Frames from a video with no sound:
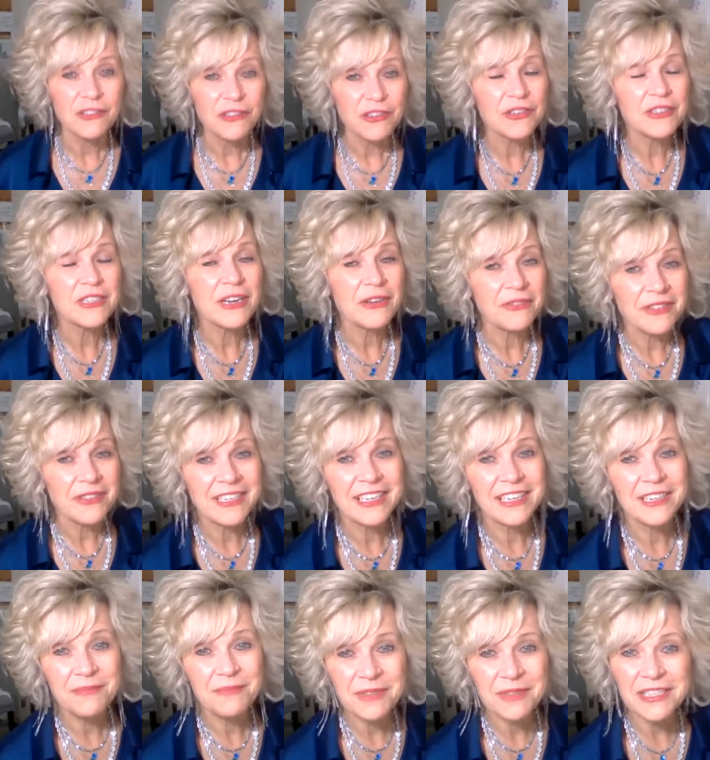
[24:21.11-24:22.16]
you're definitely
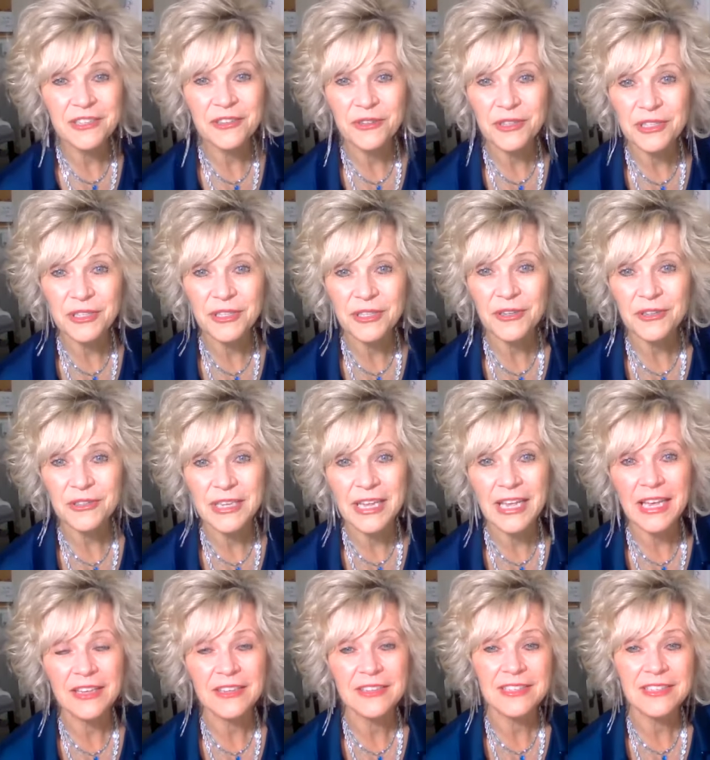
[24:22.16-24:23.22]
going to be increasing your
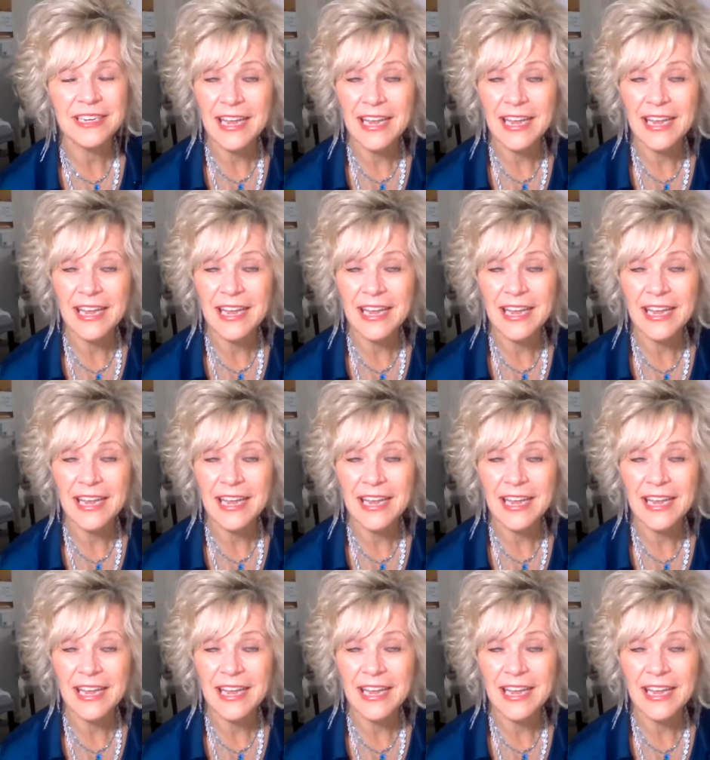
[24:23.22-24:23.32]
sales